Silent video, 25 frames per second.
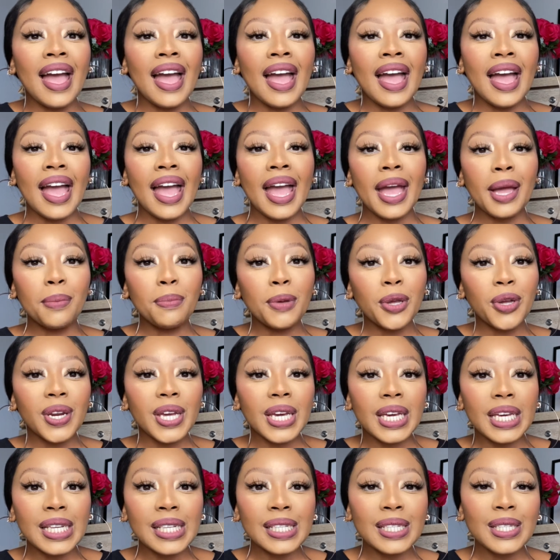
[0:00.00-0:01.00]
Hey
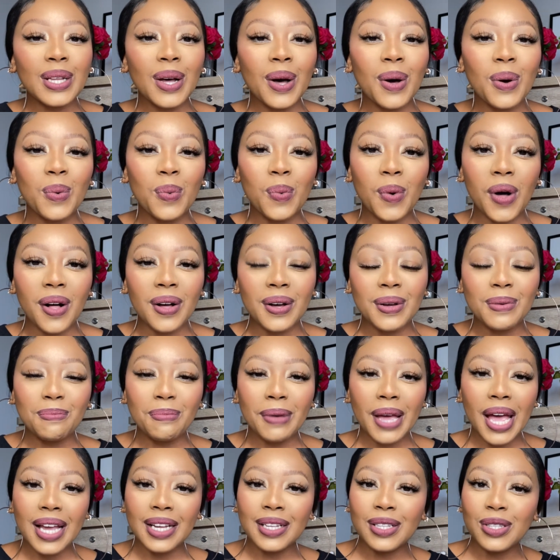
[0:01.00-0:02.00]
beauties, welcome
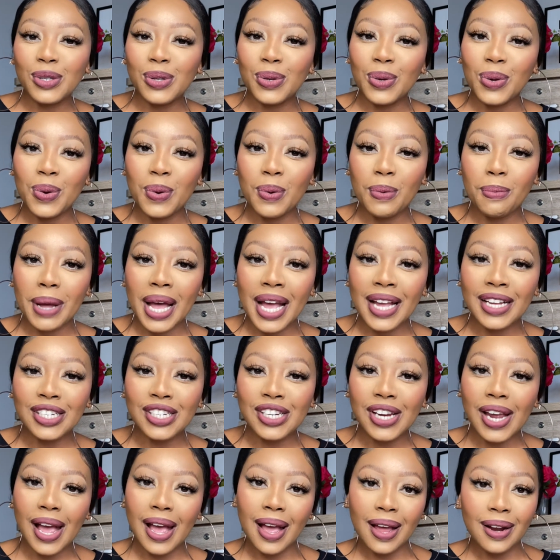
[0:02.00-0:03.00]
back to my
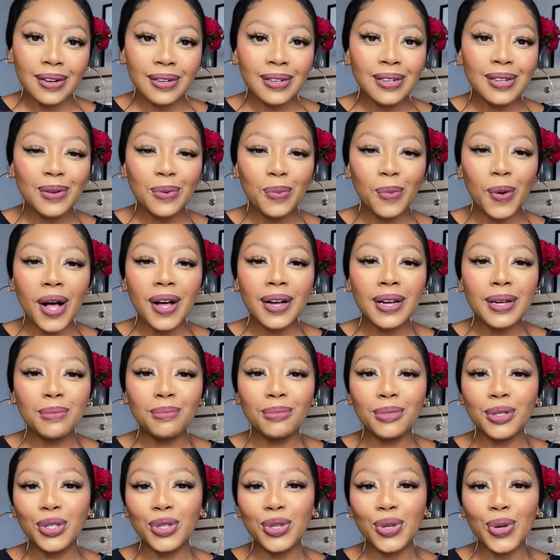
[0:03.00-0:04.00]
channel.
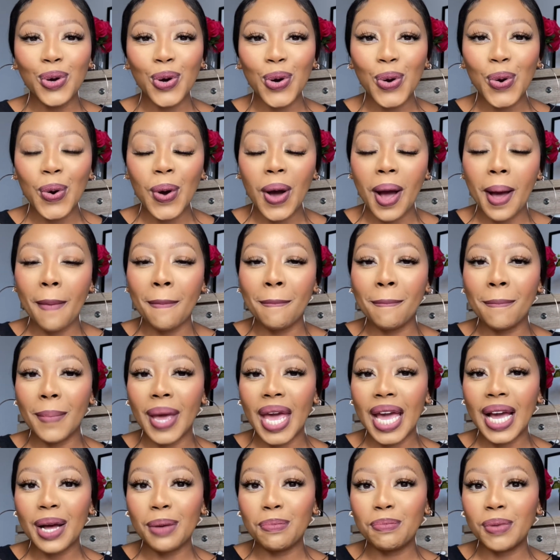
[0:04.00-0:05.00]
Welcome to
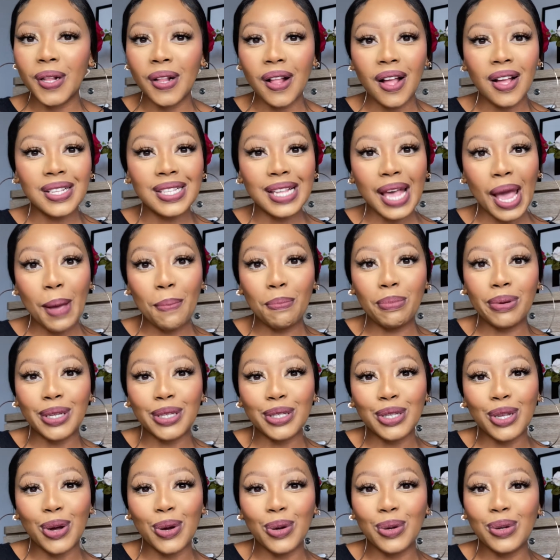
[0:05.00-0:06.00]
makeup class
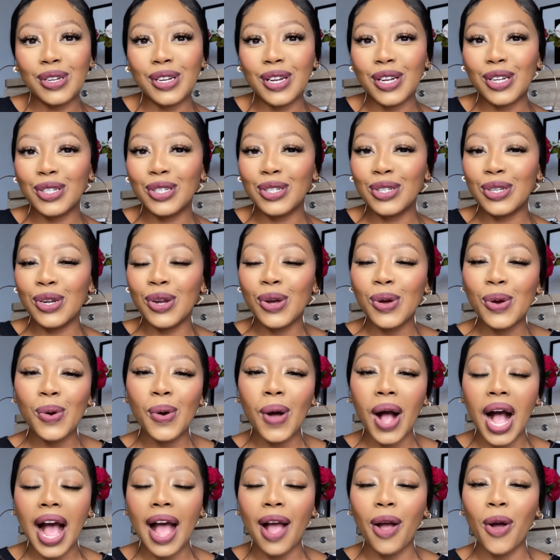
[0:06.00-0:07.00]
episode
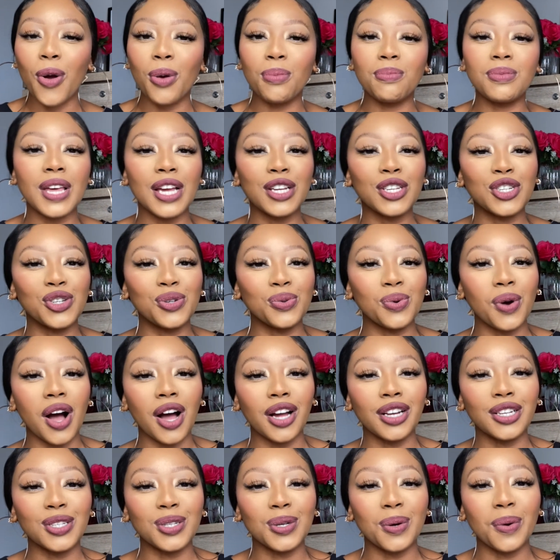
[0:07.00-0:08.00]
2. I hope that you
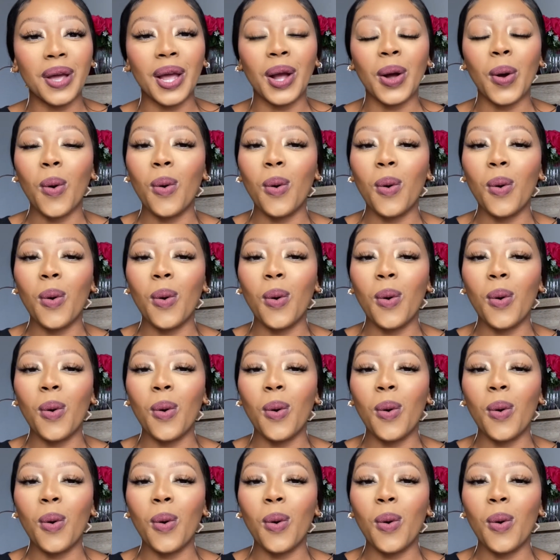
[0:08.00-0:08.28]
are doing